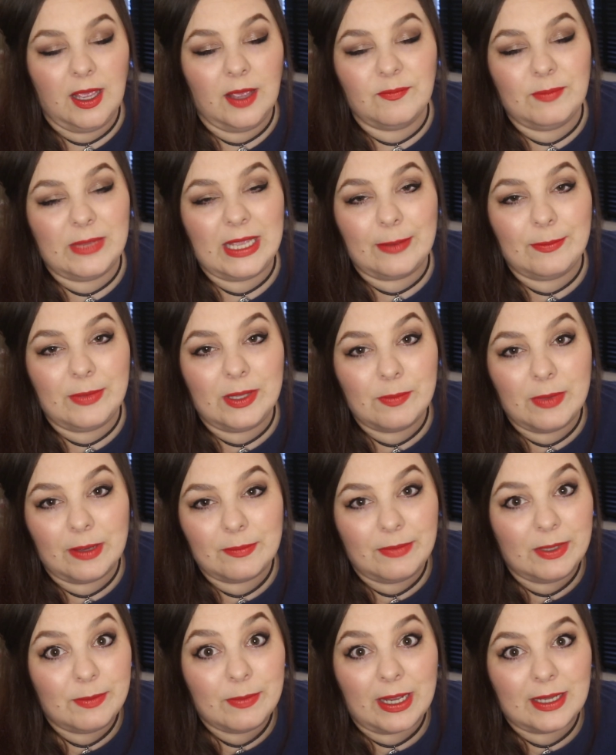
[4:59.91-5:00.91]
me
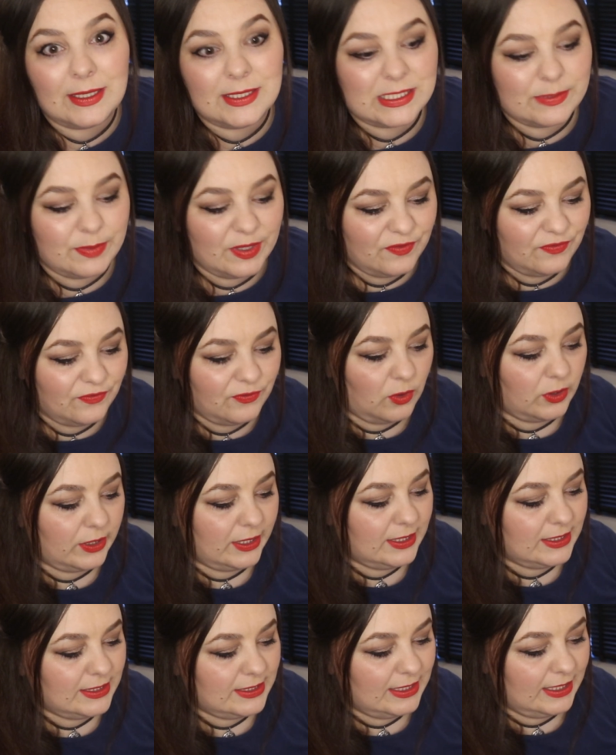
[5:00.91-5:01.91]
mind's a bit
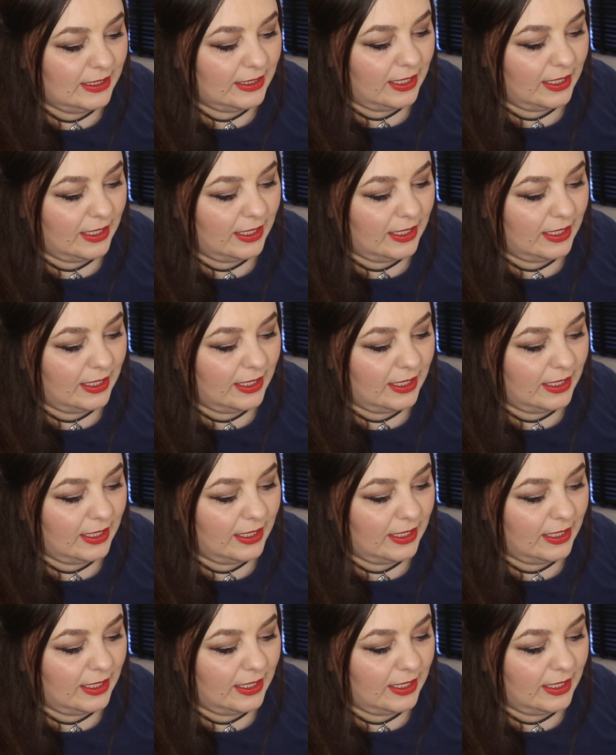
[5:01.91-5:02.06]
foggy today,